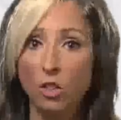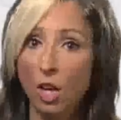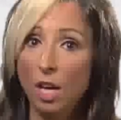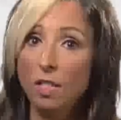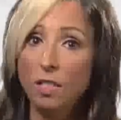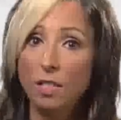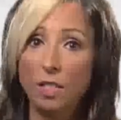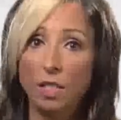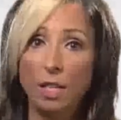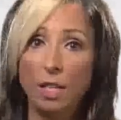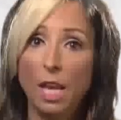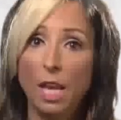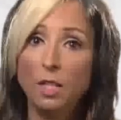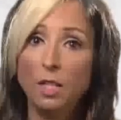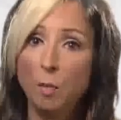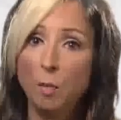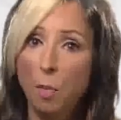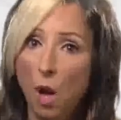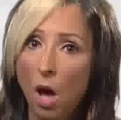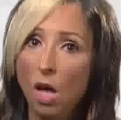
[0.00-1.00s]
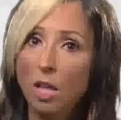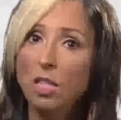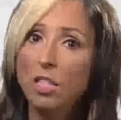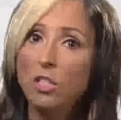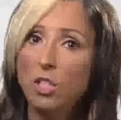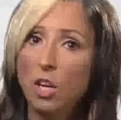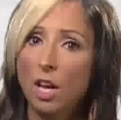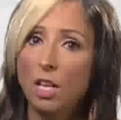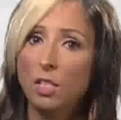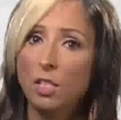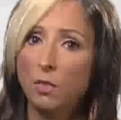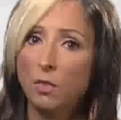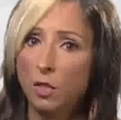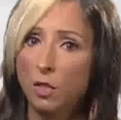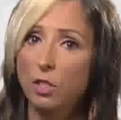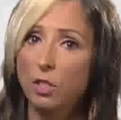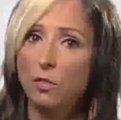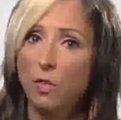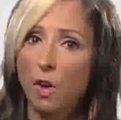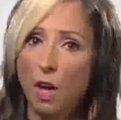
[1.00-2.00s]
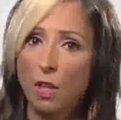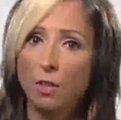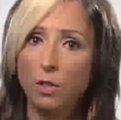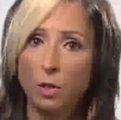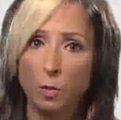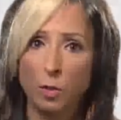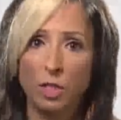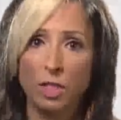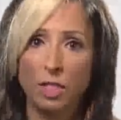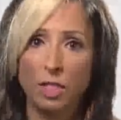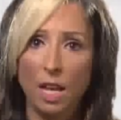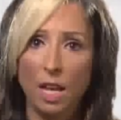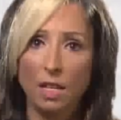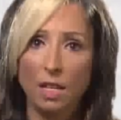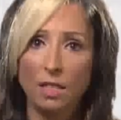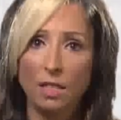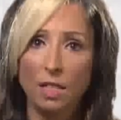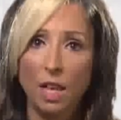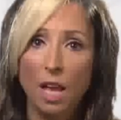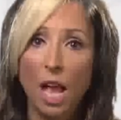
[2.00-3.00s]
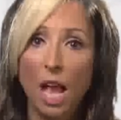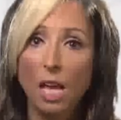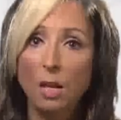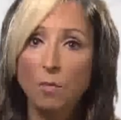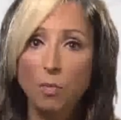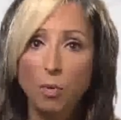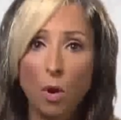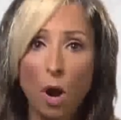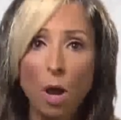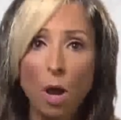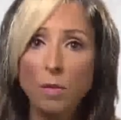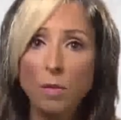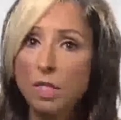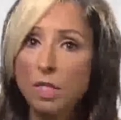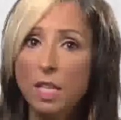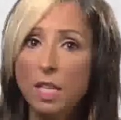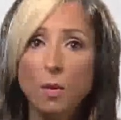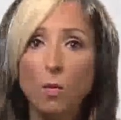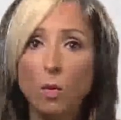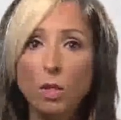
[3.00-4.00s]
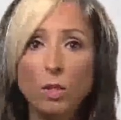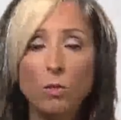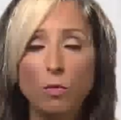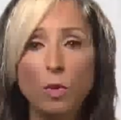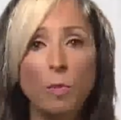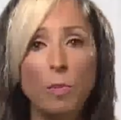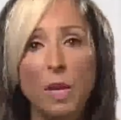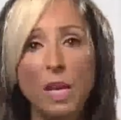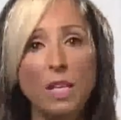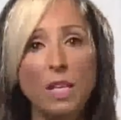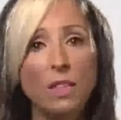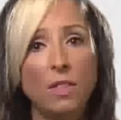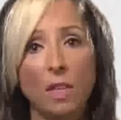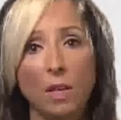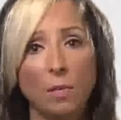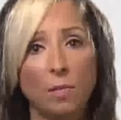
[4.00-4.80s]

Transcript: Justin has apologized for his father's mistakes and promised he wouldn't repeat